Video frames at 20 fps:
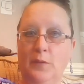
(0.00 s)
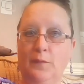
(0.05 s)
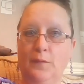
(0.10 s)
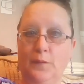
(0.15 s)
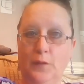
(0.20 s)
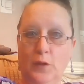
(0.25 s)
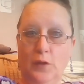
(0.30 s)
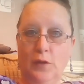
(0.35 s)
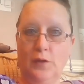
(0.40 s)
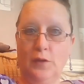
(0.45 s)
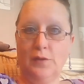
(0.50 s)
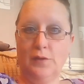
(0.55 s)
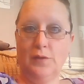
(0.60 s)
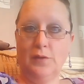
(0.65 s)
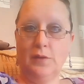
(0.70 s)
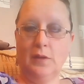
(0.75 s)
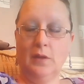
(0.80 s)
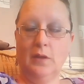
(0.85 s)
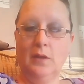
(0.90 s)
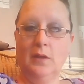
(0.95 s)
But
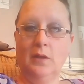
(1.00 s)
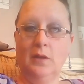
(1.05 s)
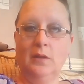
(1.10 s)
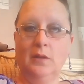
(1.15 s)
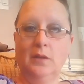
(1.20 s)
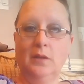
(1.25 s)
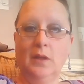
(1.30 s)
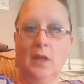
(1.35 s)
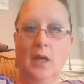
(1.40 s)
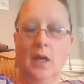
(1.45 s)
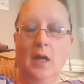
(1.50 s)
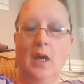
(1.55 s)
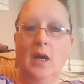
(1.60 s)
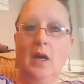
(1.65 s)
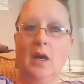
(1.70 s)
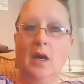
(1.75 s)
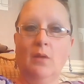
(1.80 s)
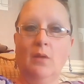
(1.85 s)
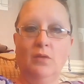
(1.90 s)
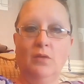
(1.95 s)
first
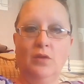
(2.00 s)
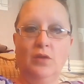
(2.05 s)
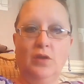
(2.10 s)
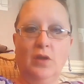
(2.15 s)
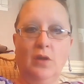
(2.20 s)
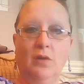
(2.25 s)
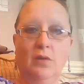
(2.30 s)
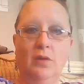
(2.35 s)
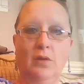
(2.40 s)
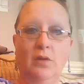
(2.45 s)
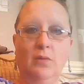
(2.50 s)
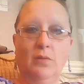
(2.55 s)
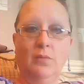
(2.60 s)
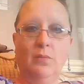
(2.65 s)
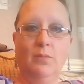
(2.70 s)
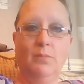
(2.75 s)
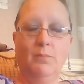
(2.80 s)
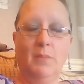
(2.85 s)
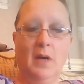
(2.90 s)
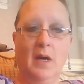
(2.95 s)
I want to show
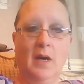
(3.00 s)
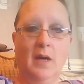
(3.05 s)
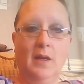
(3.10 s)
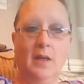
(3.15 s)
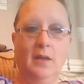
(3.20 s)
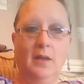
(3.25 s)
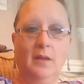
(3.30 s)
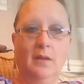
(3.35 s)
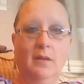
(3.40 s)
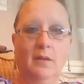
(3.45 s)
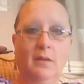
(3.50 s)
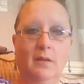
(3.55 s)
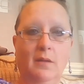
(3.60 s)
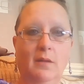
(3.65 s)
you my